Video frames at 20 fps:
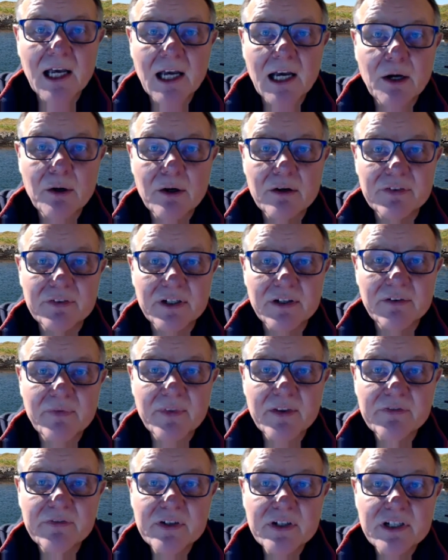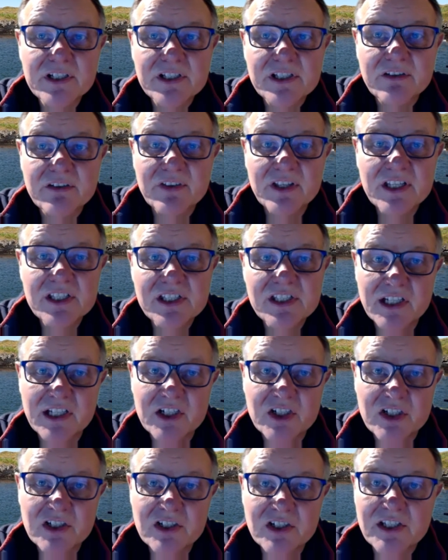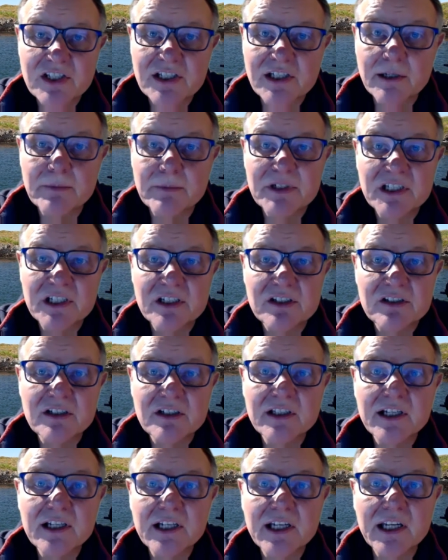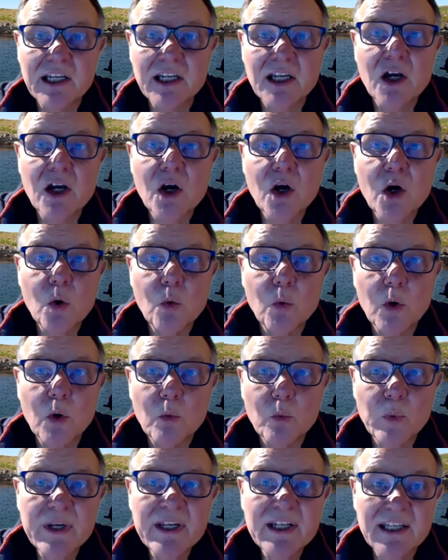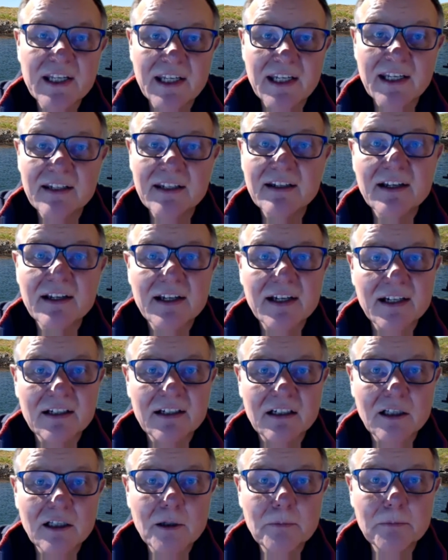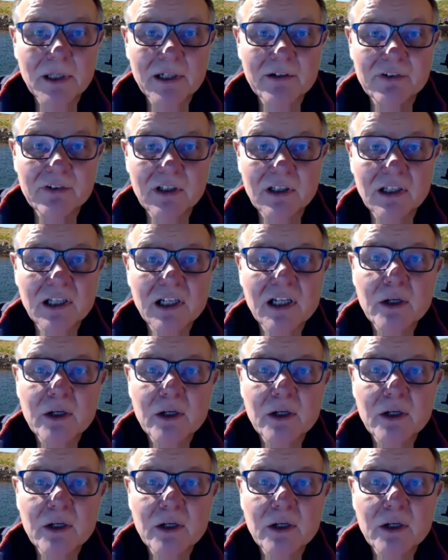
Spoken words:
However, the focus of these sessions is limited to learning what we need at a club level,